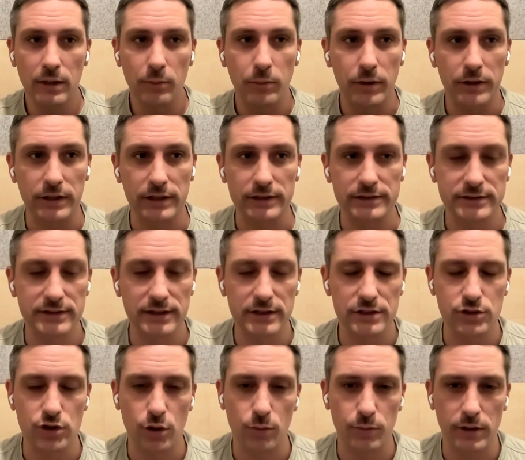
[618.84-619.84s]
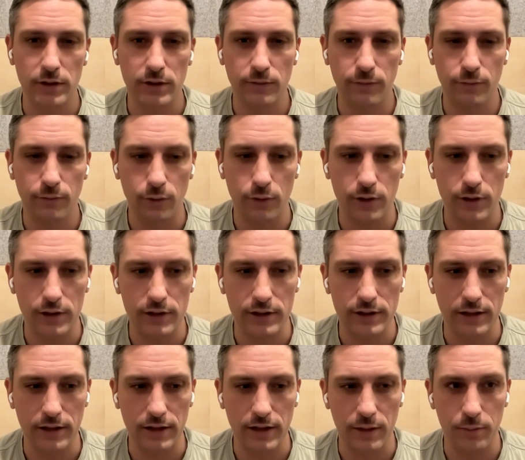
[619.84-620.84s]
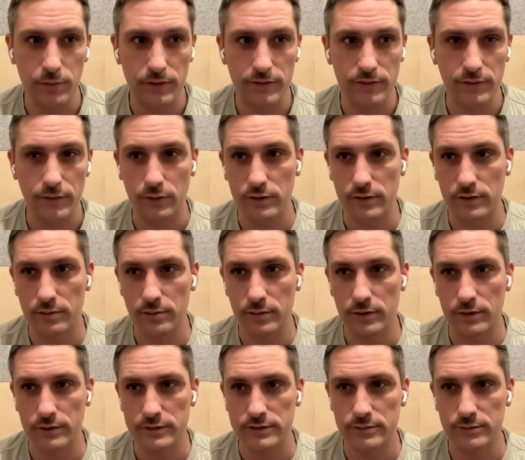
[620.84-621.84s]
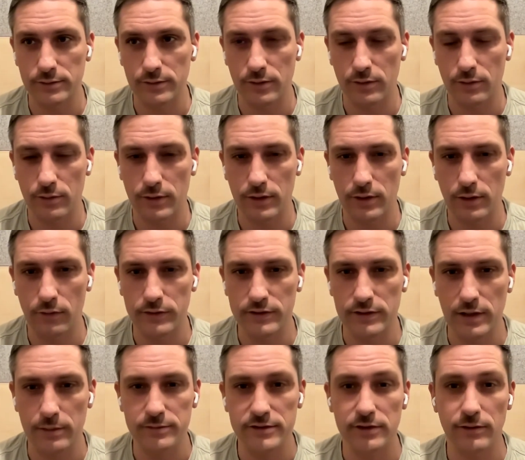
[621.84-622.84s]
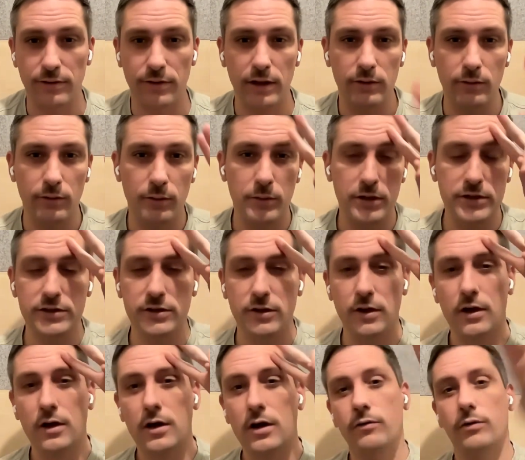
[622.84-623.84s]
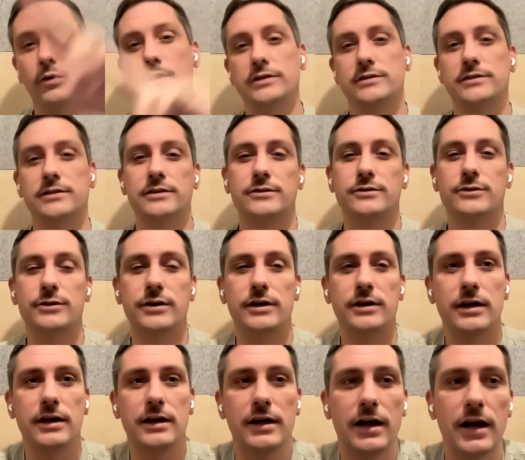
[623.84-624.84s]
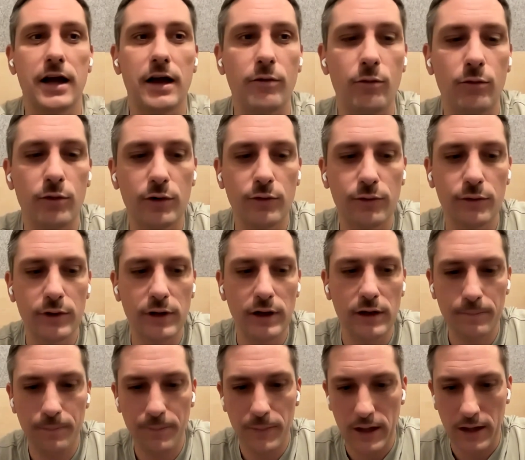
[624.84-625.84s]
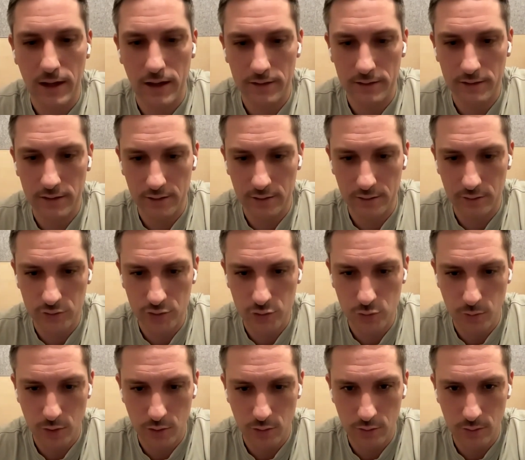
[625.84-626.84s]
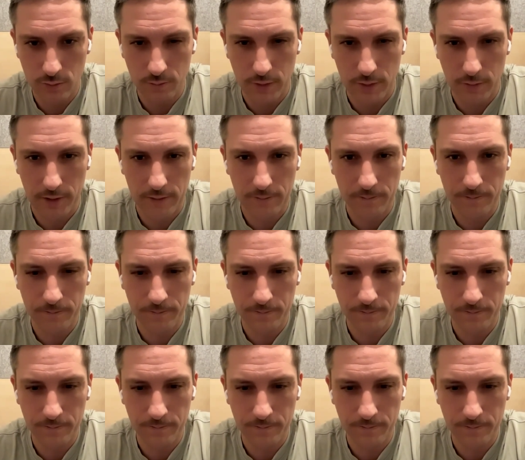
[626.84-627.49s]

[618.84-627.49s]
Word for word: But that's a topic for another episode because we're already over time. So thank you very much for listening today. Have a wonderful day and hear you tomorrow. Bye-bye.